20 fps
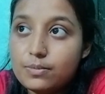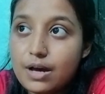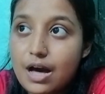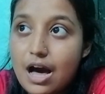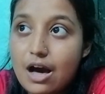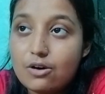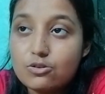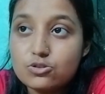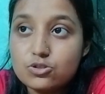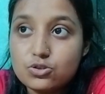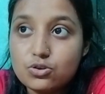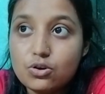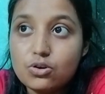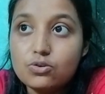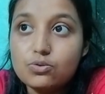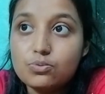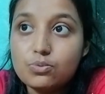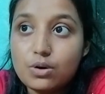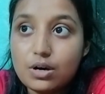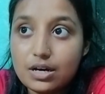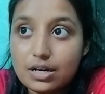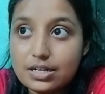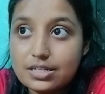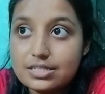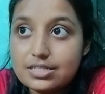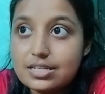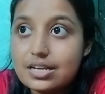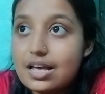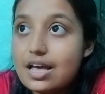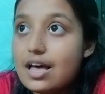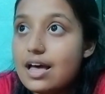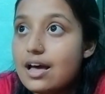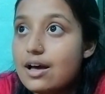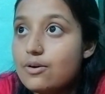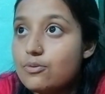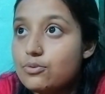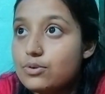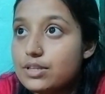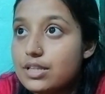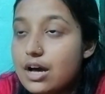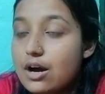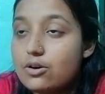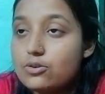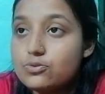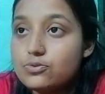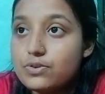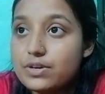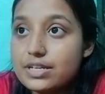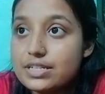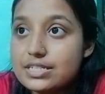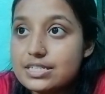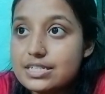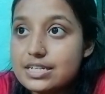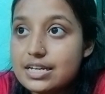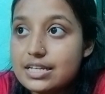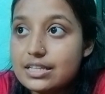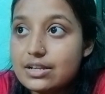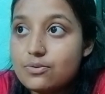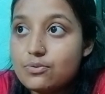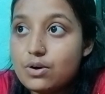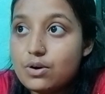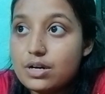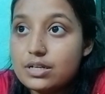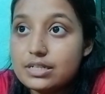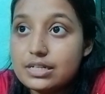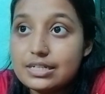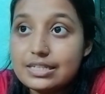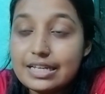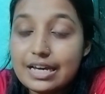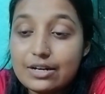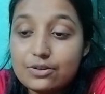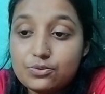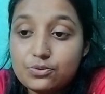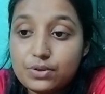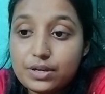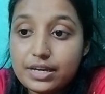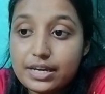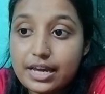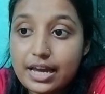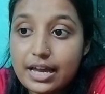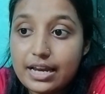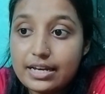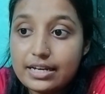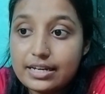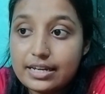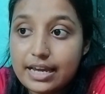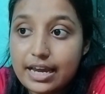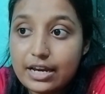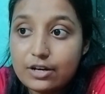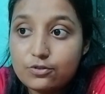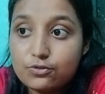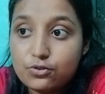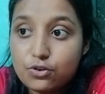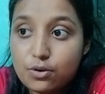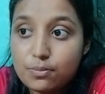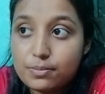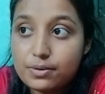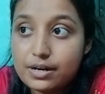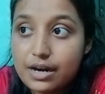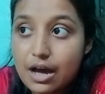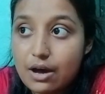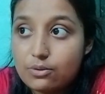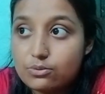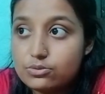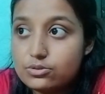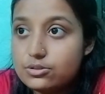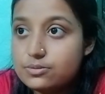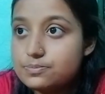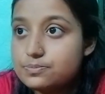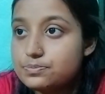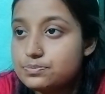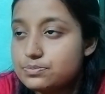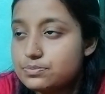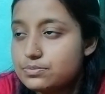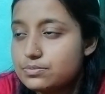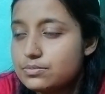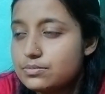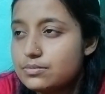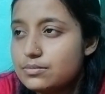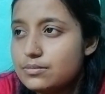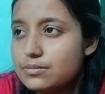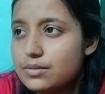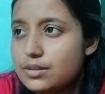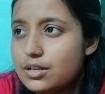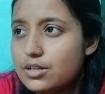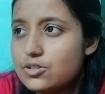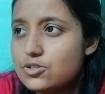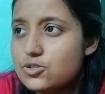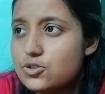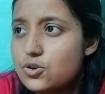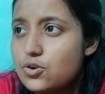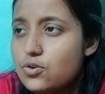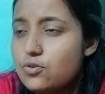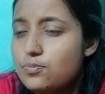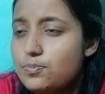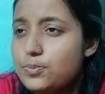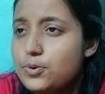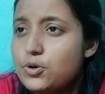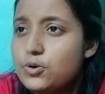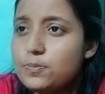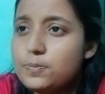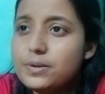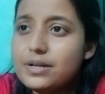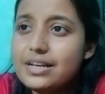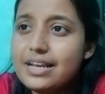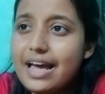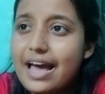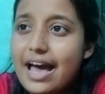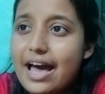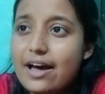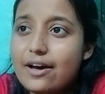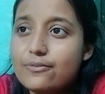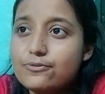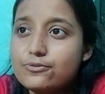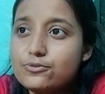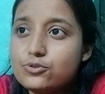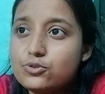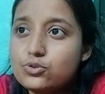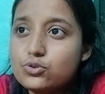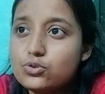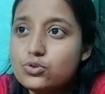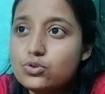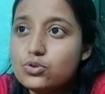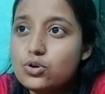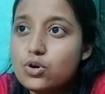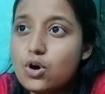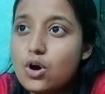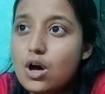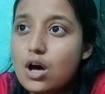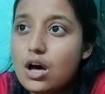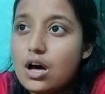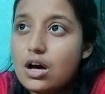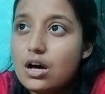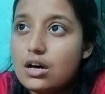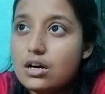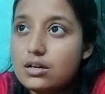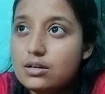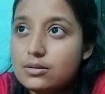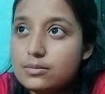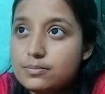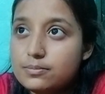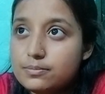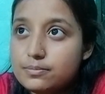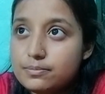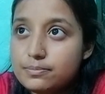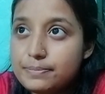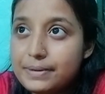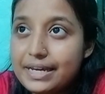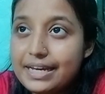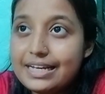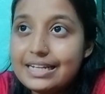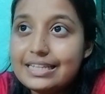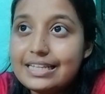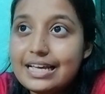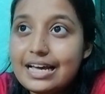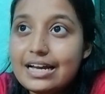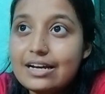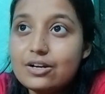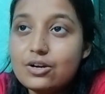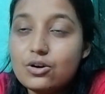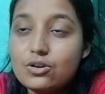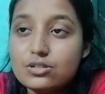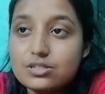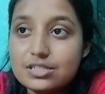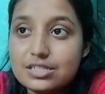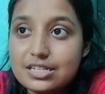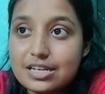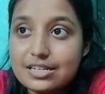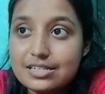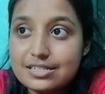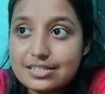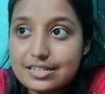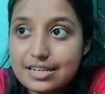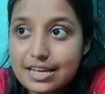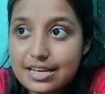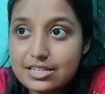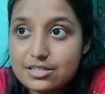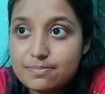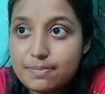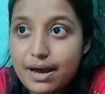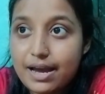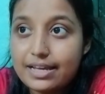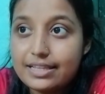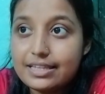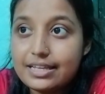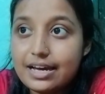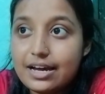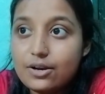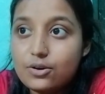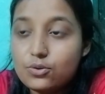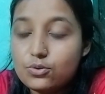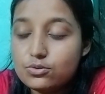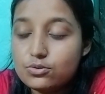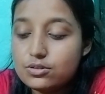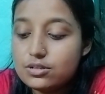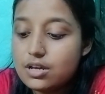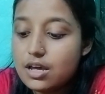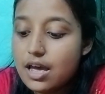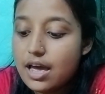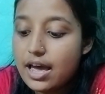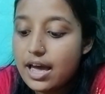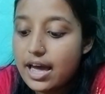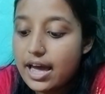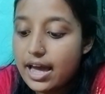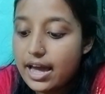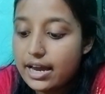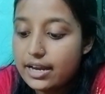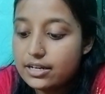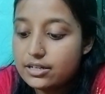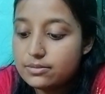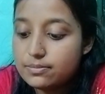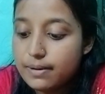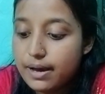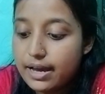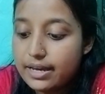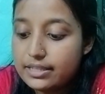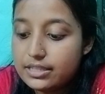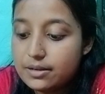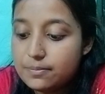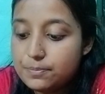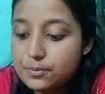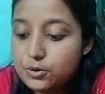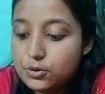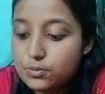household works, without wasting the water that we can get from ground. So people have to build their consciousness by their own, and by the